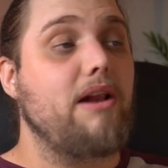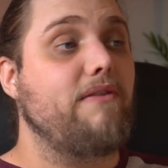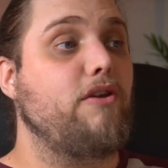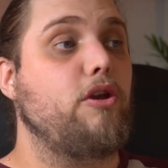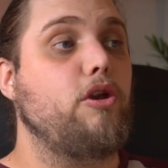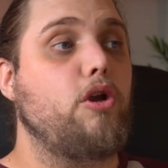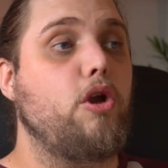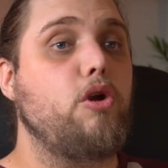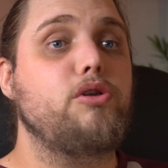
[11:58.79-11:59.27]
If
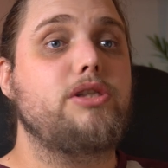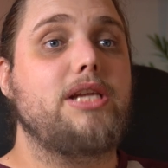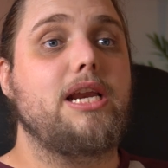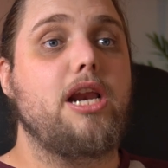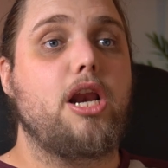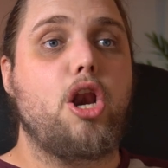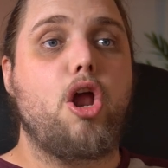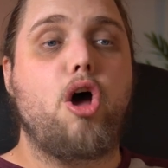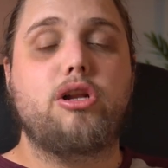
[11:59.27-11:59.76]
you use it
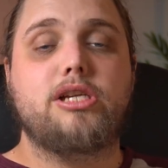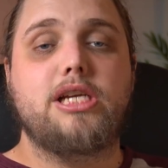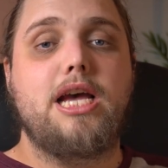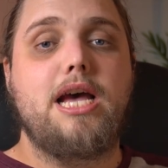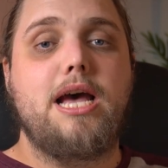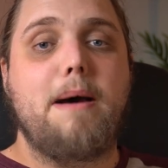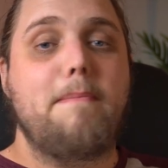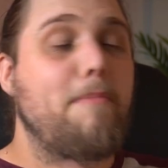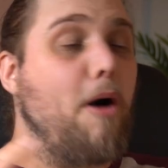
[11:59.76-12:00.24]
a lot,
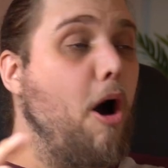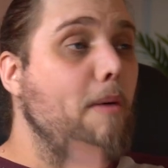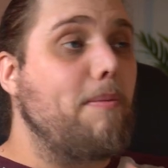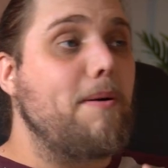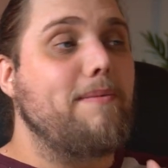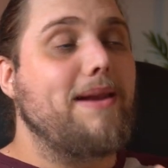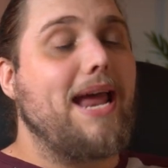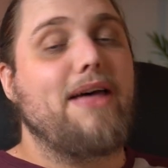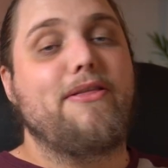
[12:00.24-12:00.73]
pop
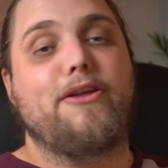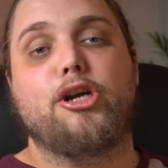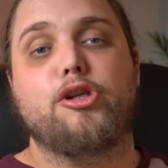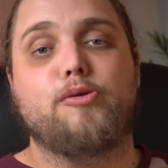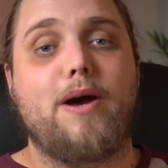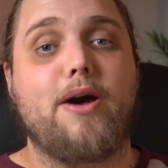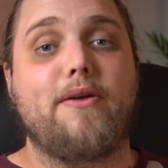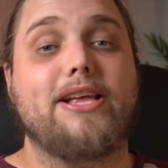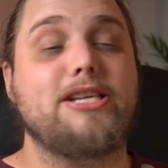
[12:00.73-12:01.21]
them down there as well.